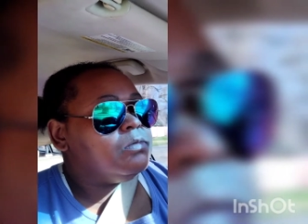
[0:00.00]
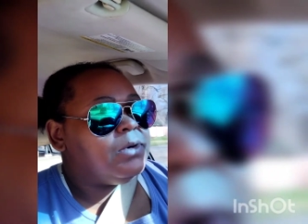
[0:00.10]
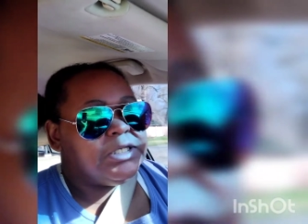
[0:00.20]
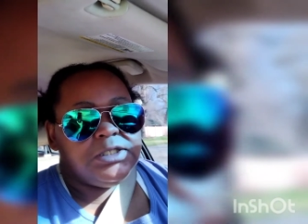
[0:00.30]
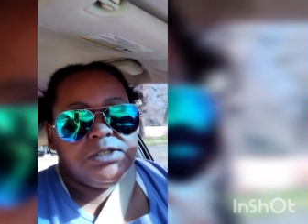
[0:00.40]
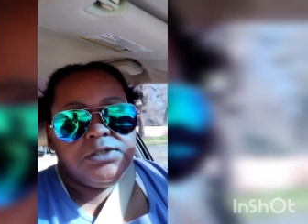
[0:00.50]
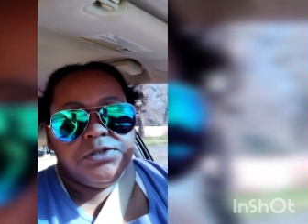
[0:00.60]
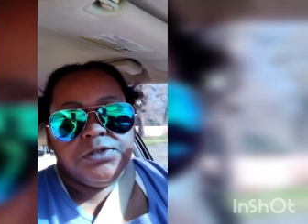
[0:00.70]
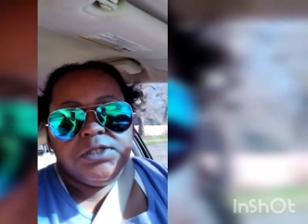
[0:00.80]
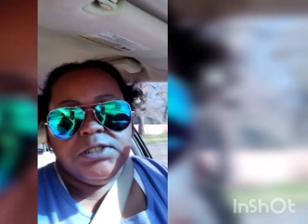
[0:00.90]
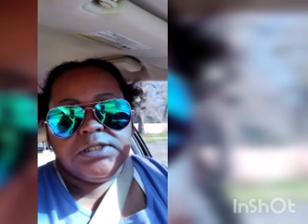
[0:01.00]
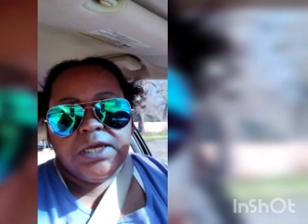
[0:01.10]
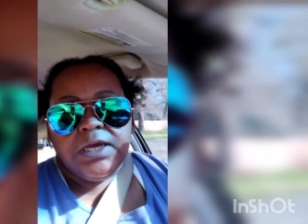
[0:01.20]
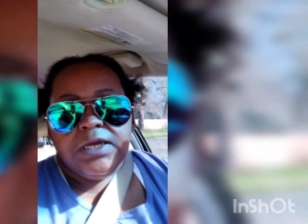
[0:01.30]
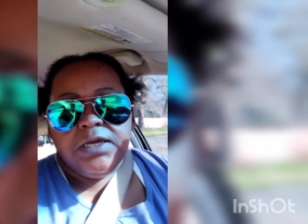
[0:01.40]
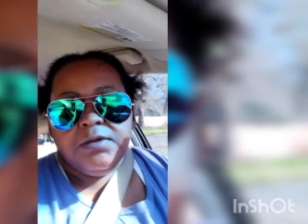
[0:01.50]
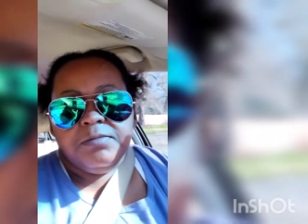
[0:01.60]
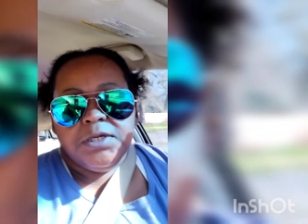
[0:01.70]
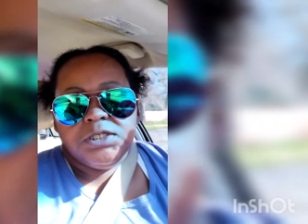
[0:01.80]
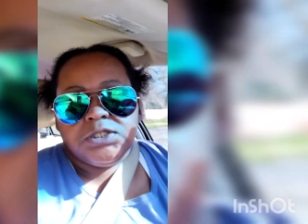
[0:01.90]
my sister is a
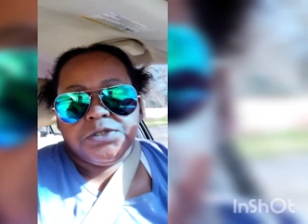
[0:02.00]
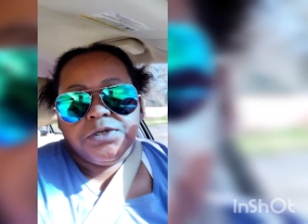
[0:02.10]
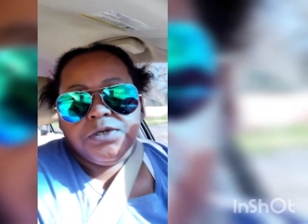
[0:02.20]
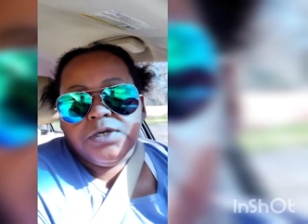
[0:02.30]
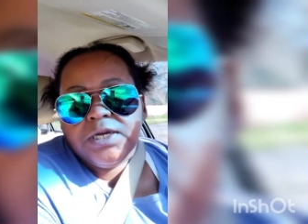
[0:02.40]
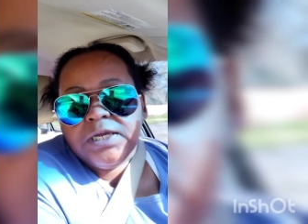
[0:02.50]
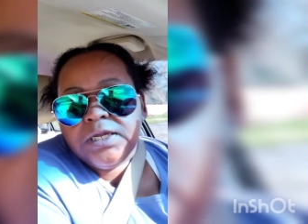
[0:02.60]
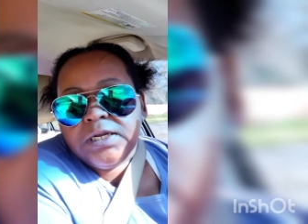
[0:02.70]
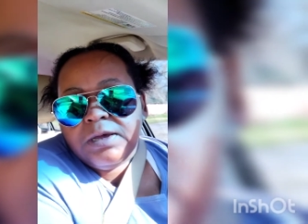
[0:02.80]
minister, and